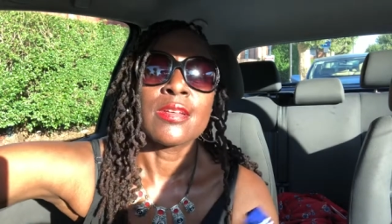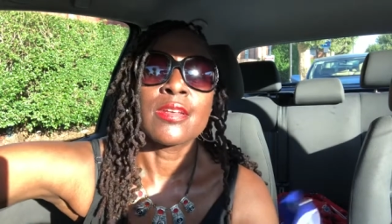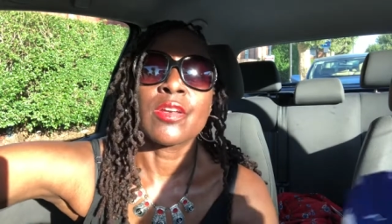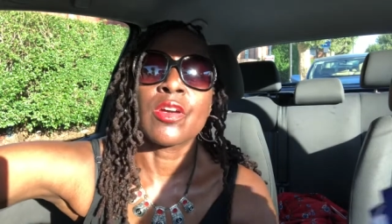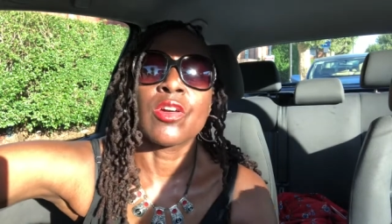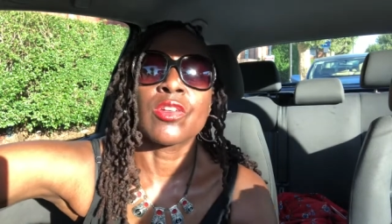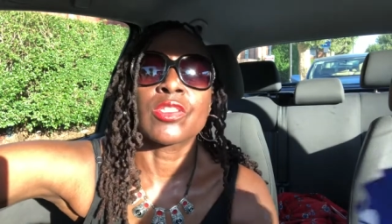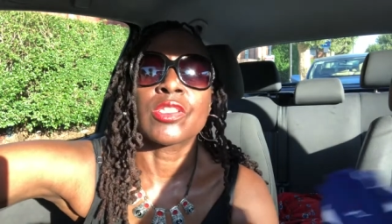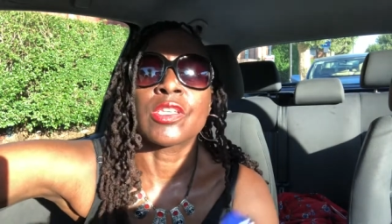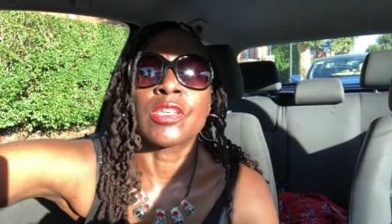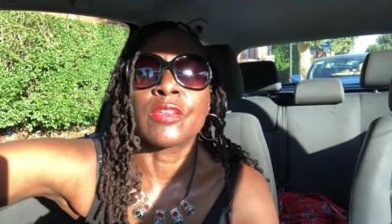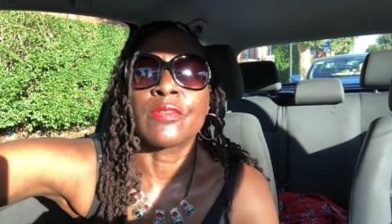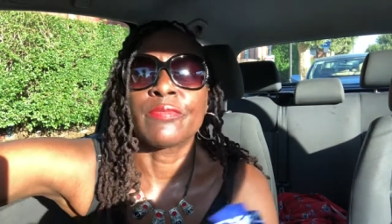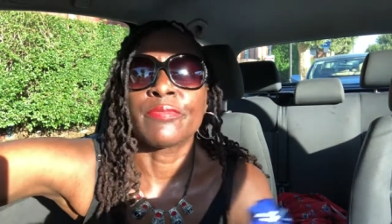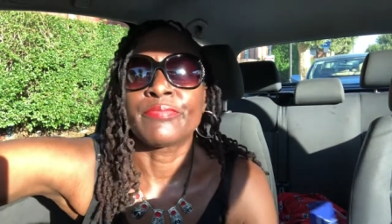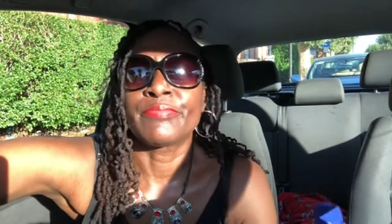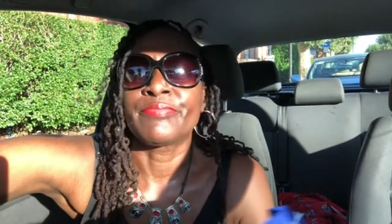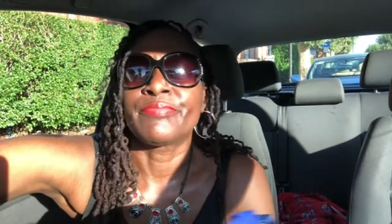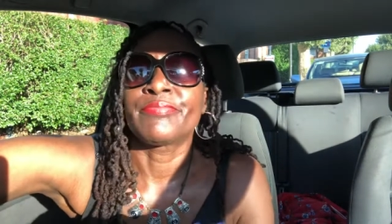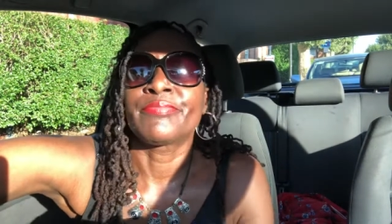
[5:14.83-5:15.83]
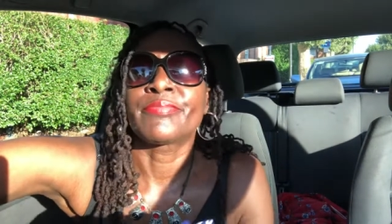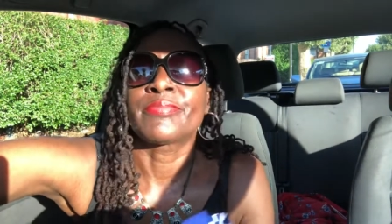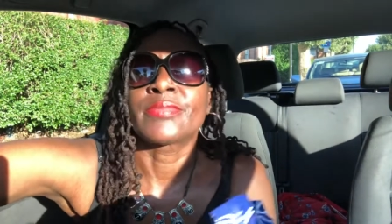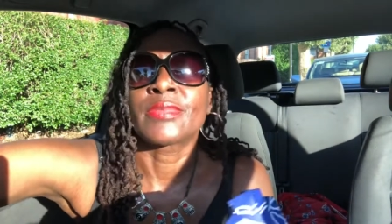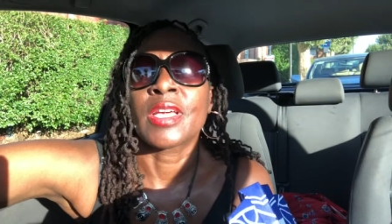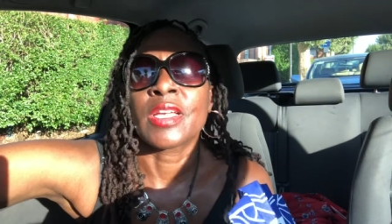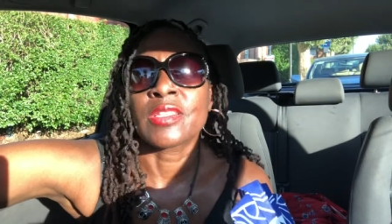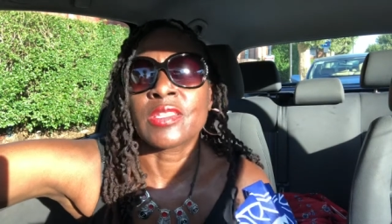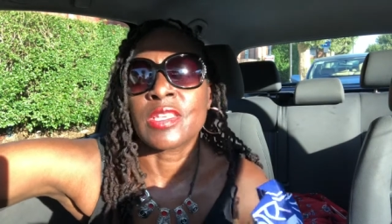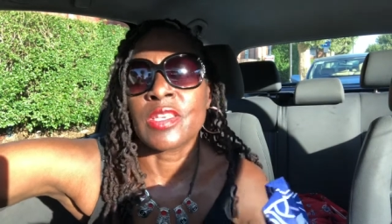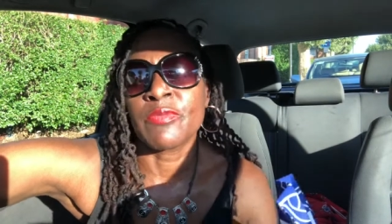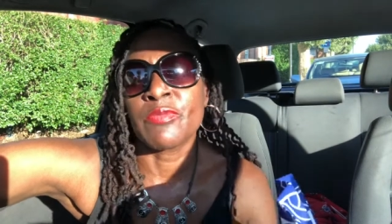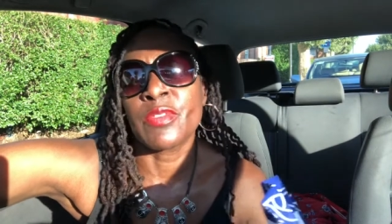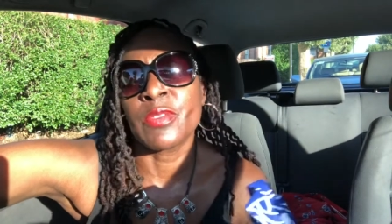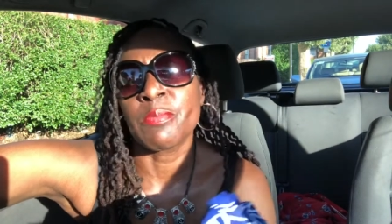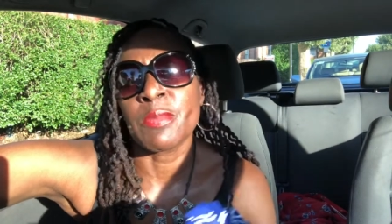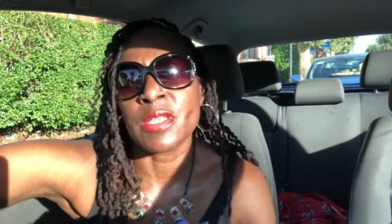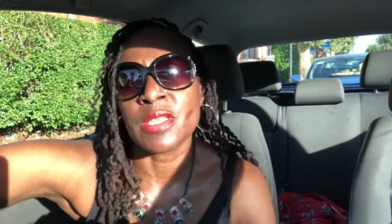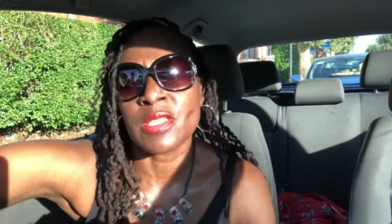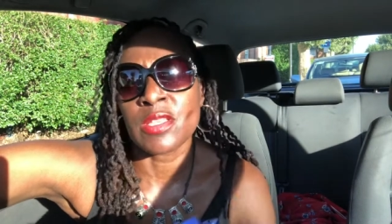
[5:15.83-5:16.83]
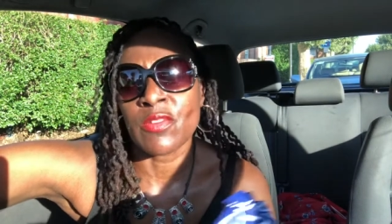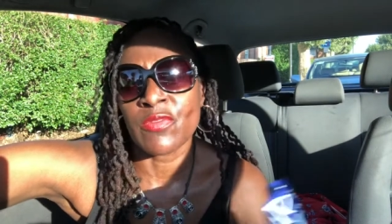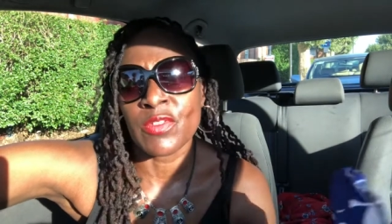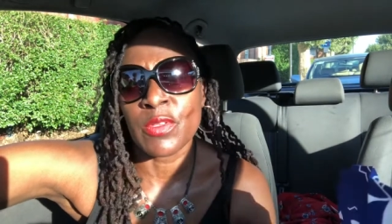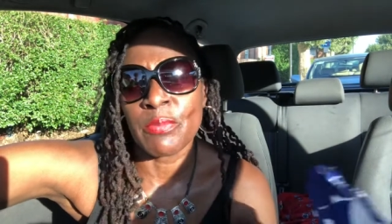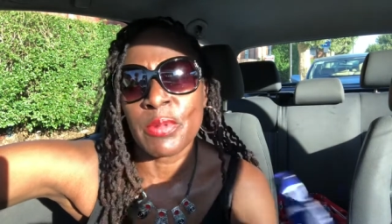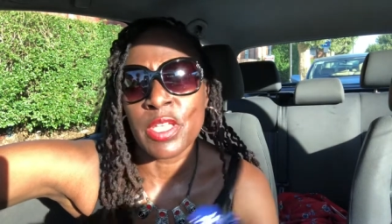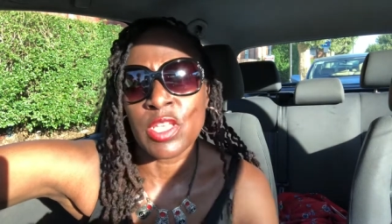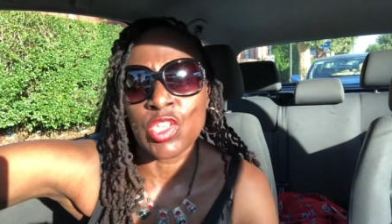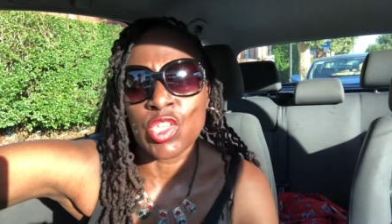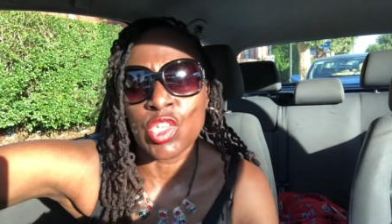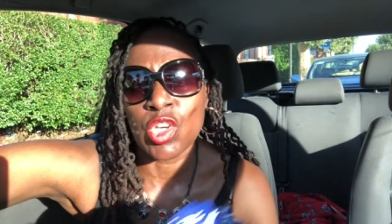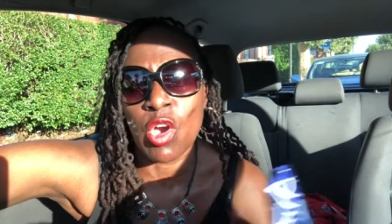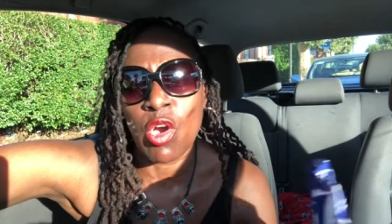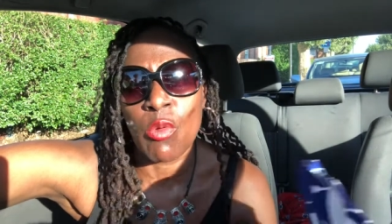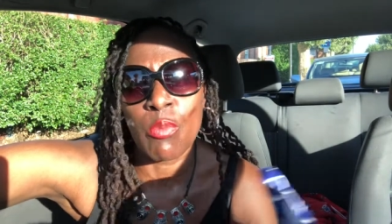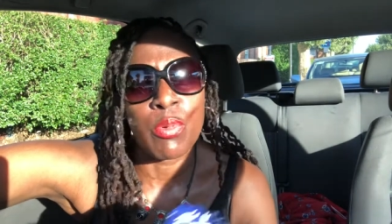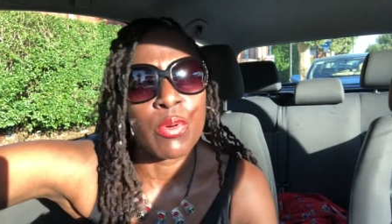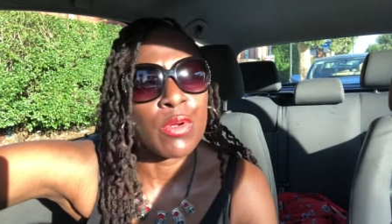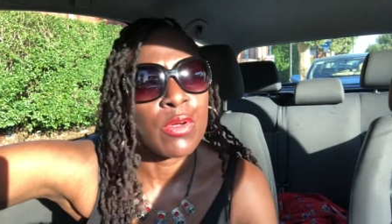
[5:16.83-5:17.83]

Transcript: cut it I had gifted myself the big chop,